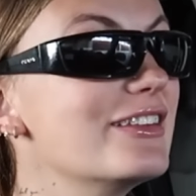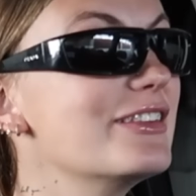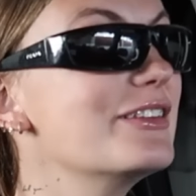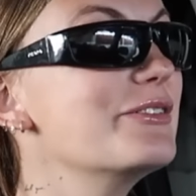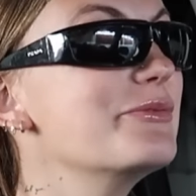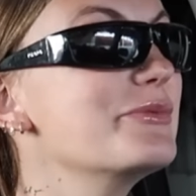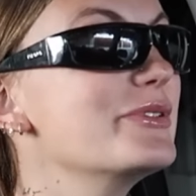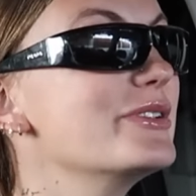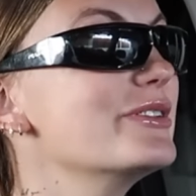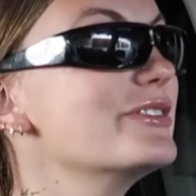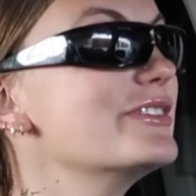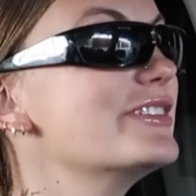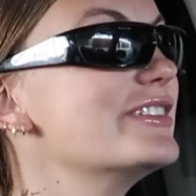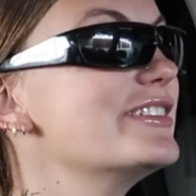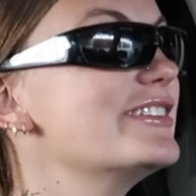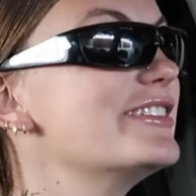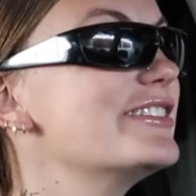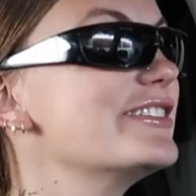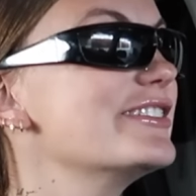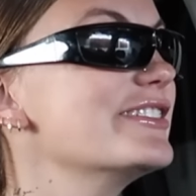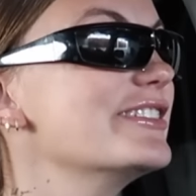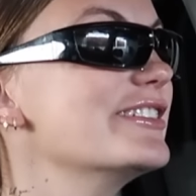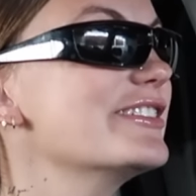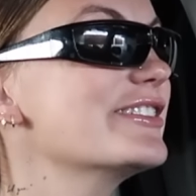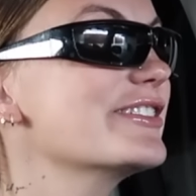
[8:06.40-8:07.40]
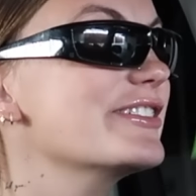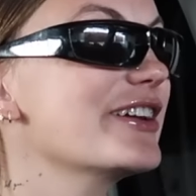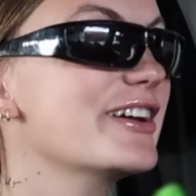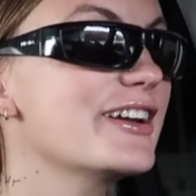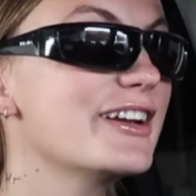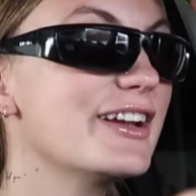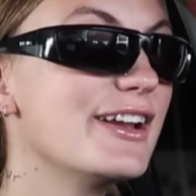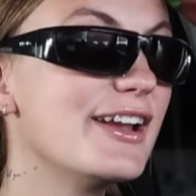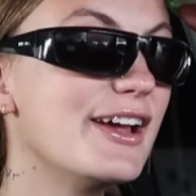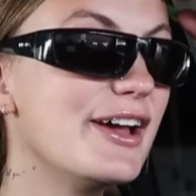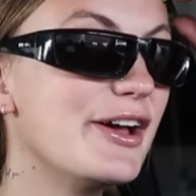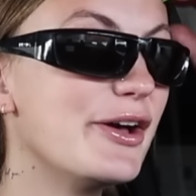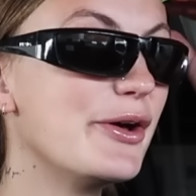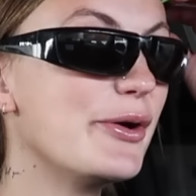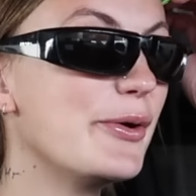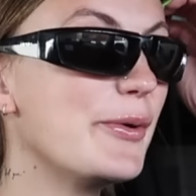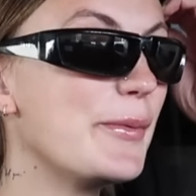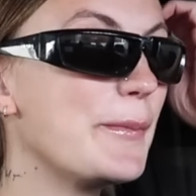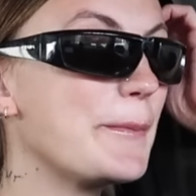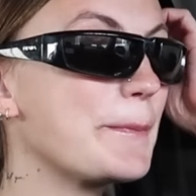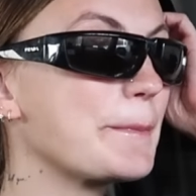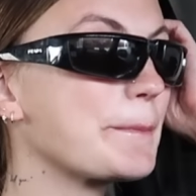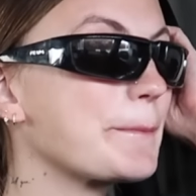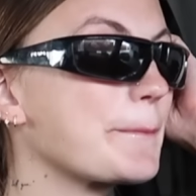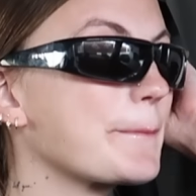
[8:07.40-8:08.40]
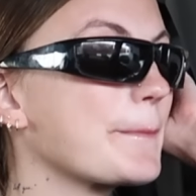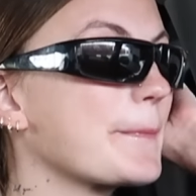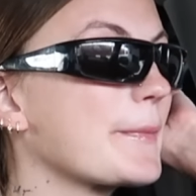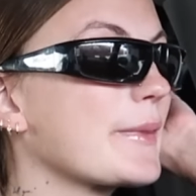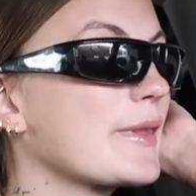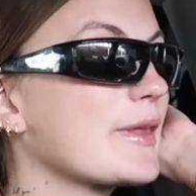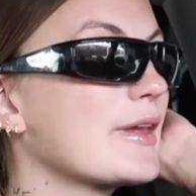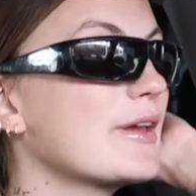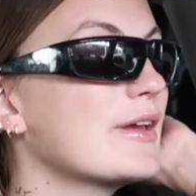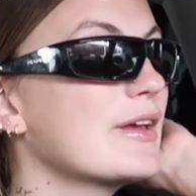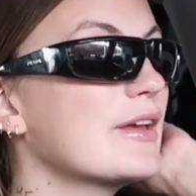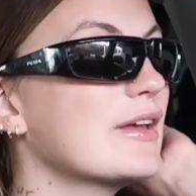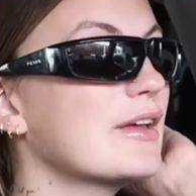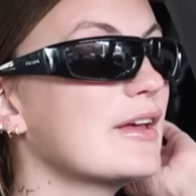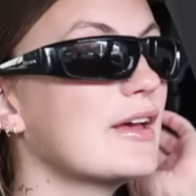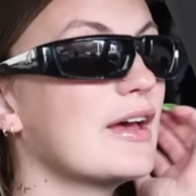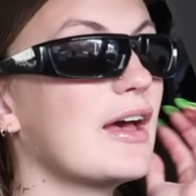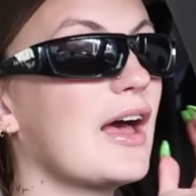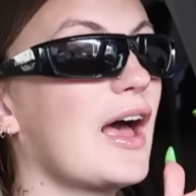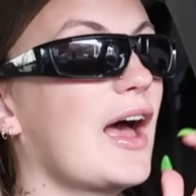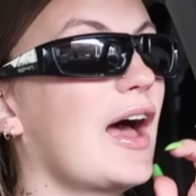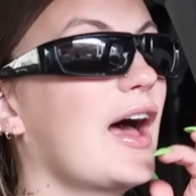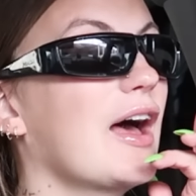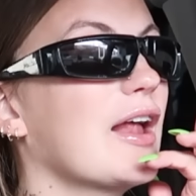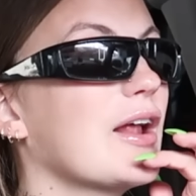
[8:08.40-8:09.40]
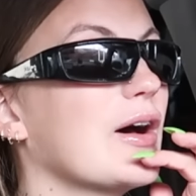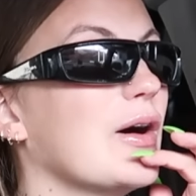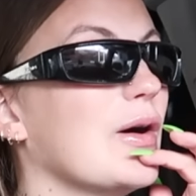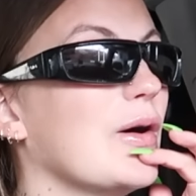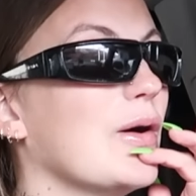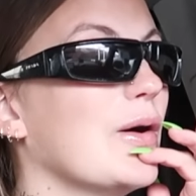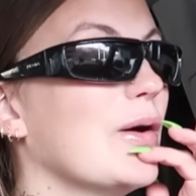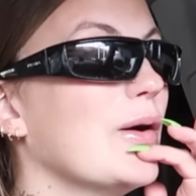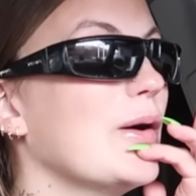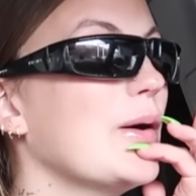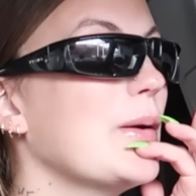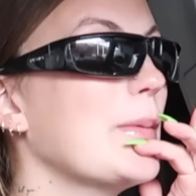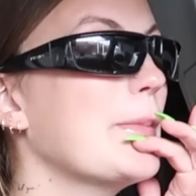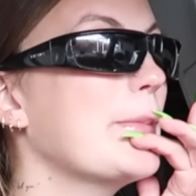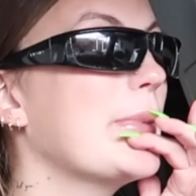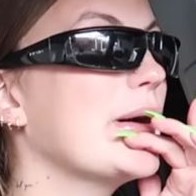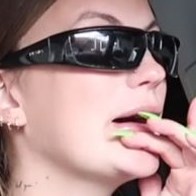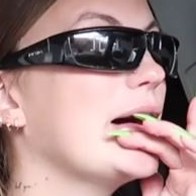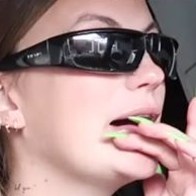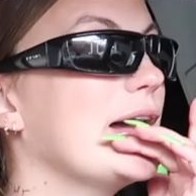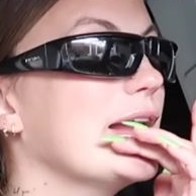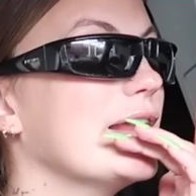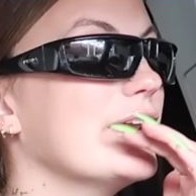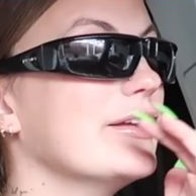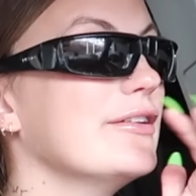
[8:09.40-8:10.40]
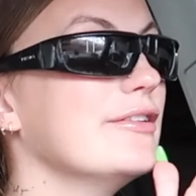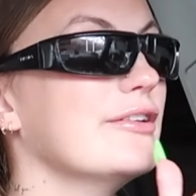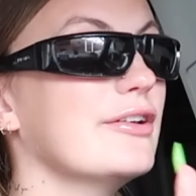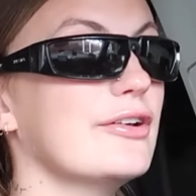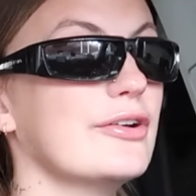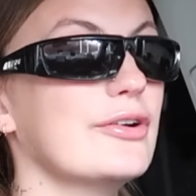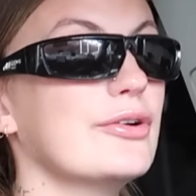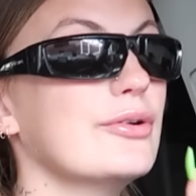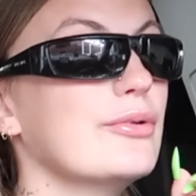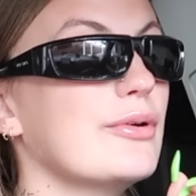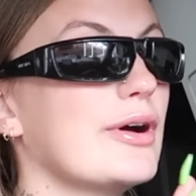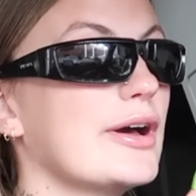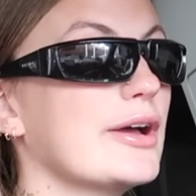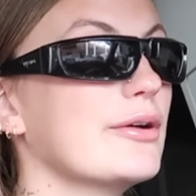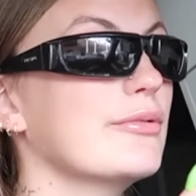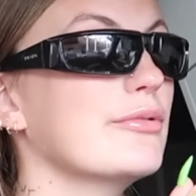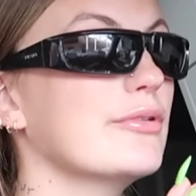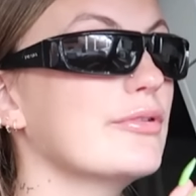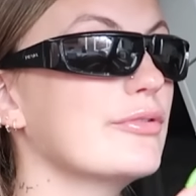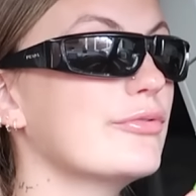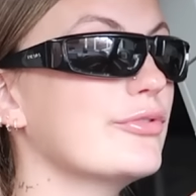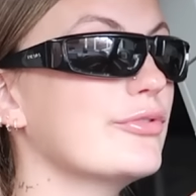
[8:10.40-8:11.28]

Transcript: in the mood to do this right now at all, but I know I will